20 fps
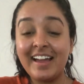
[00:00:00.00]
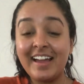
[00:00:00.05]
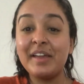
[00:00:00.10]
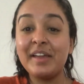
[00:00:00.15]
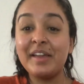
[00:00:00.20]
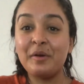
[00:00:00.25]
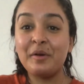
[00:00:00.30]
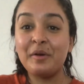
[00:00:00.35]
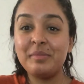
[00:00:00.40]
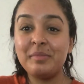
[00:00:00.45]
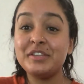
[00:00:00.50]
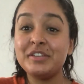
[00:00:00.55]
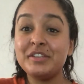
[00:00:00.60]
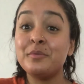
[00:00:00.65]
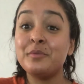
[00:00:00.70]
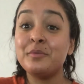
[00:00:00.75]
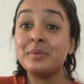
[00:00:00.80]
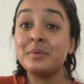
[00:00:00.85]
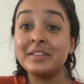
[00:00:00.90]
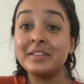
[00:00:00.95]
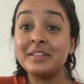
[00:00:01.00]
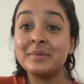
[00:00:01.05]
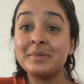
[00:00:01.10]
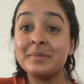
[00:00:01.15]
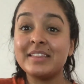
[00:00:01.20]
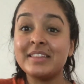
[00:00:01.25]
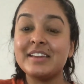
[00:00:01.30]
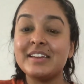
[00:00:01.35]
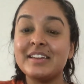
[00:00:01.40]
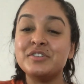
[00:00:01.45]
I hope that you
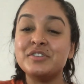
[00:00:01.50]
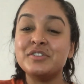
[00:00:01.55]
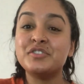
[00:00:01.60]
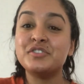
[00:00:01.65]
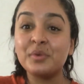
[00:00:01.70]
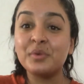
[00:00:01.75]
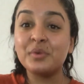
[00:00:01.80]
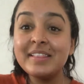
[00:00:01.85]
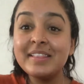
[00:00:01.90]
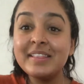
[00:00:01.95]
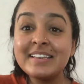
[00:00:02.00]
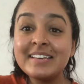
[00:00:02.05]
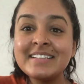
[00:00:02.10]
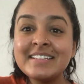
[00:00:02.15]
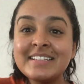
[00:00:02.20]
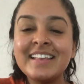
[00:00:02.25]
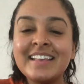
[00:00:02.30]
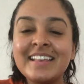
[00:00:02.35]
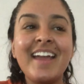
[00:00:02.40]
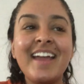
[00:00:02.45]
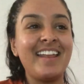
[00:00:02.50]
really enjoyed this